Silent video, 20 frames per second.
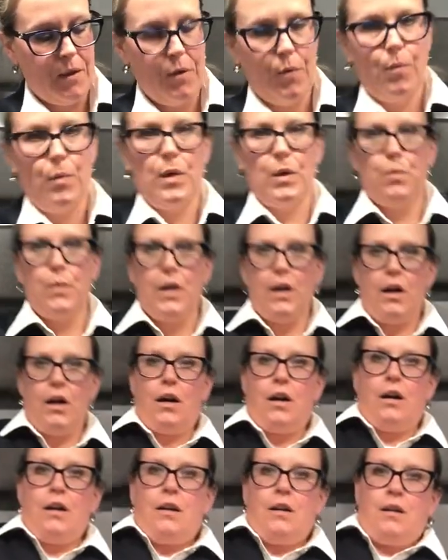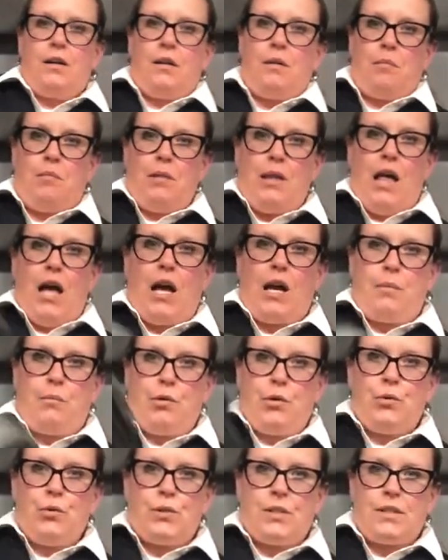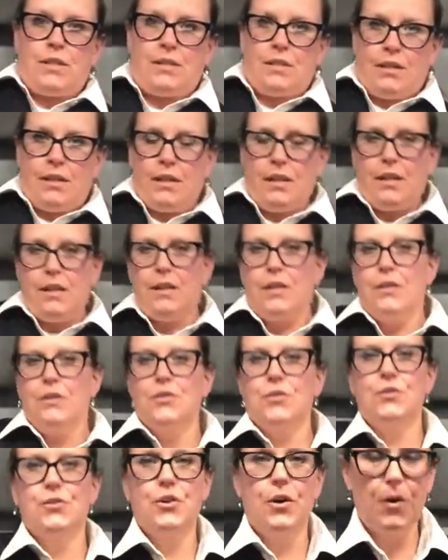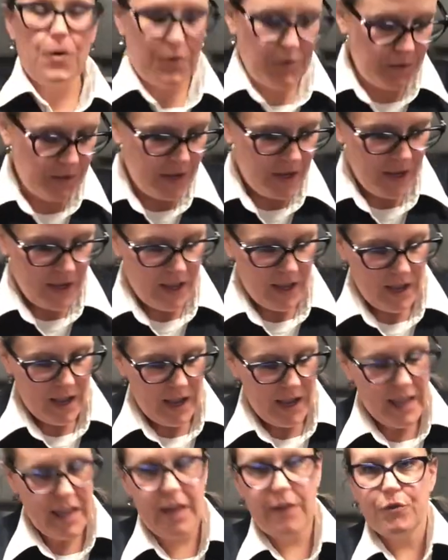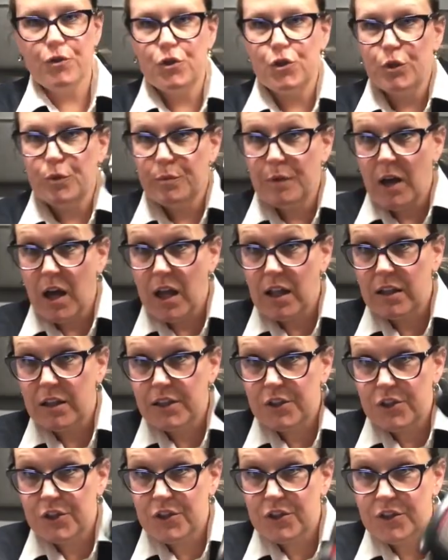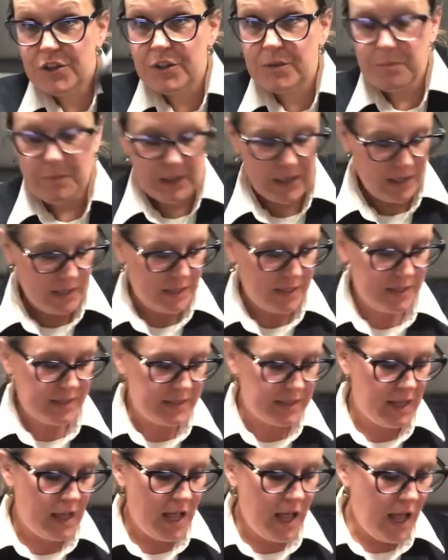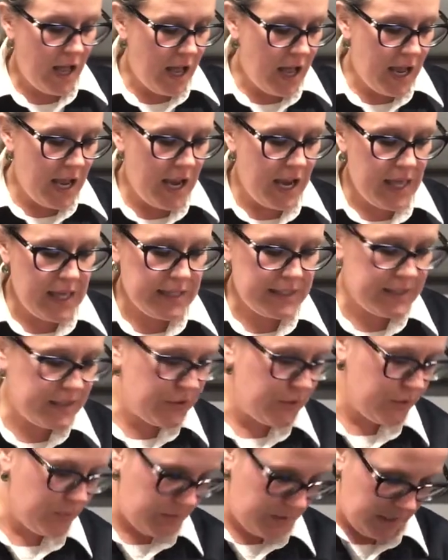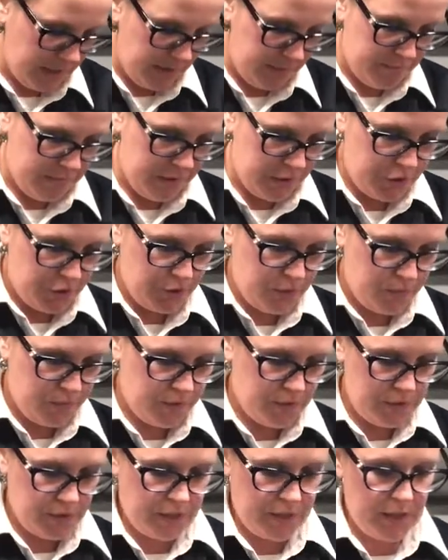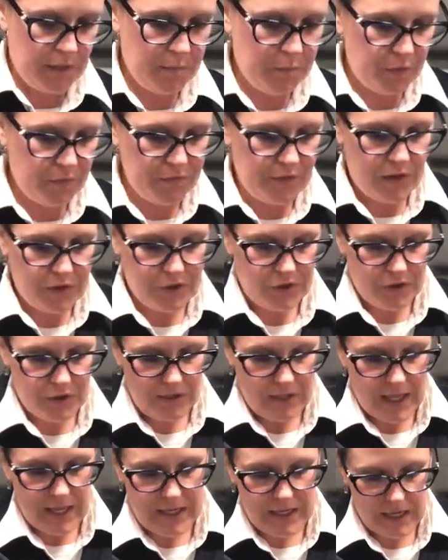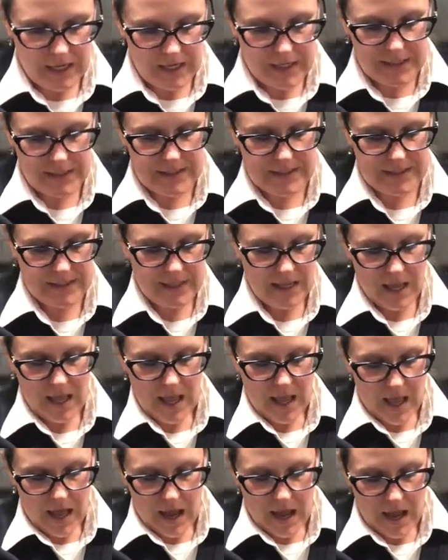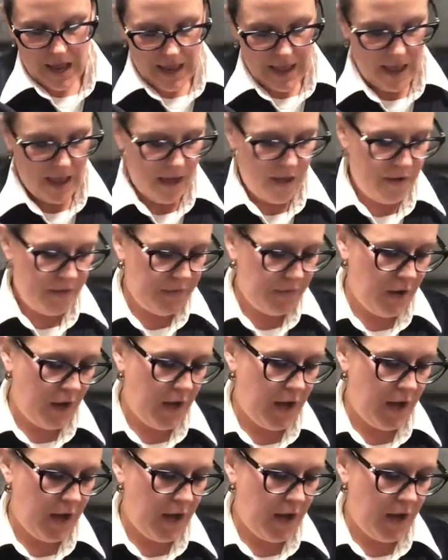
we wear black boots, so I have shoe polish because I like to keep my shoes looking professional and nice. I have